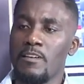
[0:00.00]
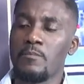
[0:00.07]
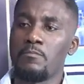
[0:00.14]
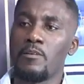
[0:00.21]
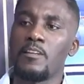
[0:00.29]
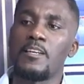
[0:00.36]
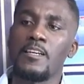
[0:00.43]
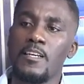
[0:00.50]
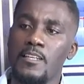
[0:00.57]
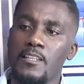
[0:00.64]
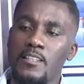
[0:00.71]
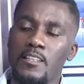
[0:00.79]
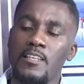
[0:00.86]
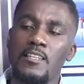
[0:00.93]
But
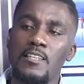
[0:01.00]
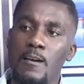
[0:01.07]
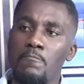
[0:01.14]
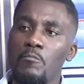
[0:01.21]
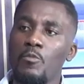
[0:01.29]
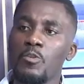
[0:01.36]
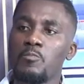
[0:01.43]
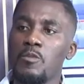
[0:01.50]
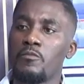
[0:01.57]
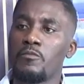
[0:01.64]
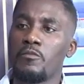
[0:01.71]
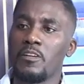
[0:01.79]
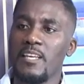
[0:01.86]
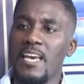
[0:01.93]
the thing that most
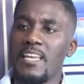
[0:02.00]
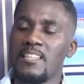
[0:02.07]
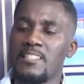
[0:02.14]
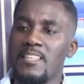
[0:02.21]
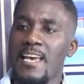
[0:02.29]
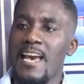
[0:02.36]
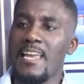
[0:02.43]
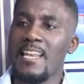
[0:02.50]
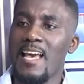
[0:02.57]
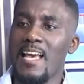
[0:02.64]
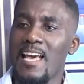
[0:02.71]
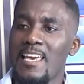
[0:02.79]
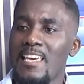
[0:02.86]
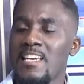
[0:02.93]
people forget is that
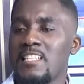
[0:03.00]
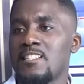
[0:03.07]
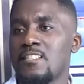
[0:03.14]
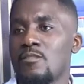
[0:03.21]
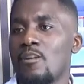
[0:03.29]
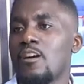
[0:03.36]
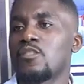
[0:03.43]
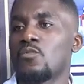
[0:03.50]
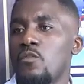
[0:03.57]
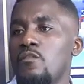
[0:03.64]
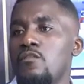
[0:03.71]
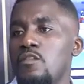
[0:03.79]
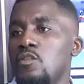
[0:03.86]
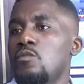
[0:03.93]
it starts
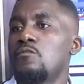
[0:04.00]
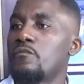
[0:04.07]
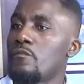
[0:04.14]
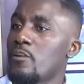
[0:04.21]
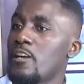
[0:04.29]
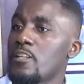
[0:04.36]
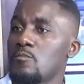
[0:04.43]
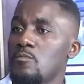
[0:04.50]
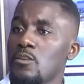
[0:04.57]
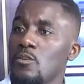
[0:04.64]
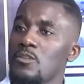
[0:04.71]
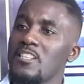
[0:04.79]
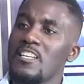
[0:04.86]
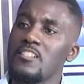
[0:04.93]
with you first,
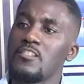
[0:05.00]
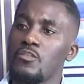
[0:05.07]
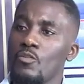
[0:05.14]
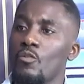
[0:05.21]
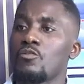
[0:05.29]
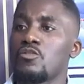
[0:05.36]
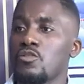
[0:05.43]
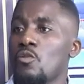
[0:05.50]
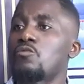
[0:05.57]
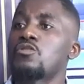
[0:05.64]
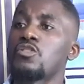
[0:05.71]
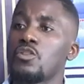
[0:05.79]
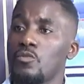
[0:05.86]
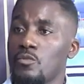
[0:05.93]
because it's your
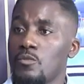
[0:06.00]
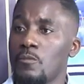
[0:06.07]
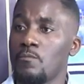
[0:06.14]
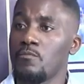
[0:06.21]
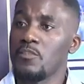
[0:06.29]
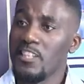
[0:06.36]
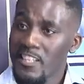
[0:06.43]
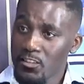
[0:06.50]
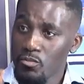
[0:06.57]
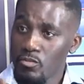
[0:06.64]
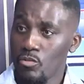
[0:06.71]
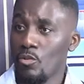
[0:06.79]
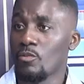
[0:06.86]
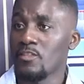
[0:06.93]
social.
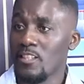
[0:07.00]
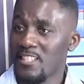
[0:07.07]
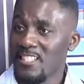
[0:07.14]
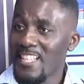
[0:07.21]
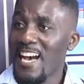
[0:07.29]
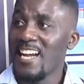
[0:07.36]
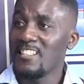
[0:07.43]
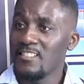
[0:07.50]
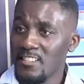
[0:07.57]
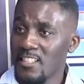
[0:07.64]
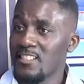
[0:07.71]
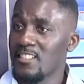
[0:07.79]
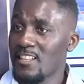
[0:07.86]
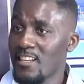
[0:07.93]
It's yours. It's
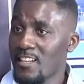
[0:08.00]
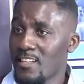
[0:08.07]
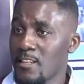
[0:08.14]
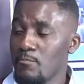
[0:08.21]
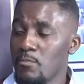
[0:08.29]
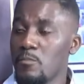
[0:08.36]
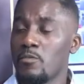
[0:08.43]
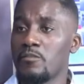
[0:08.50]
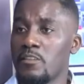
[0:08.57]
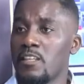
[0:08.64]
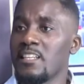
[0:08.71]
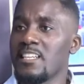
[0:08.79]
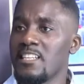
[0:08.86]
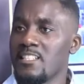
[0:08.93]
not just, people
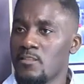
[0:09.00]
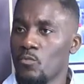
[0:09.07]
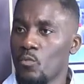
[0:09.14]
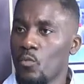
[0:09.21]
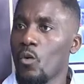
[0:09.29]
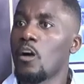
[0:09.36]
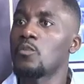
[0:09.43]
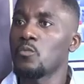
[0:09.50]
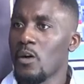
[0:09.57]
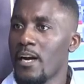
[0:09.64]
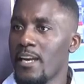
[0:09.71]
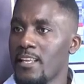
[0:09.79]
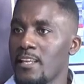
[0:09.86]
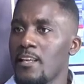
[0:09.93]
think it's
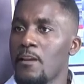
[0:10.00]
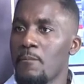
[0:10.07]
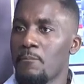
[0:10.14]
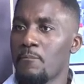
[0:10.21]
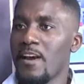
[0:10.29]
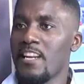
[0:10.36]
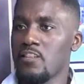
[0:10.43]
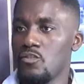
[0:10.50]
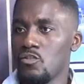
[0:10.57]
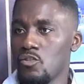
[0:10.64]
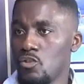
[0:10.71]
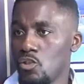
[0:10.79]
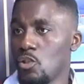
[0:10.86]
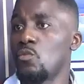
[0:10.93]
worldwide, but
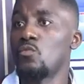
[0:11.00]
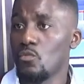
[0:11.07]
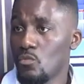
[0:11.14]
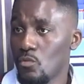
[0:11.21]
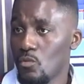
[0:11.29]
it's you.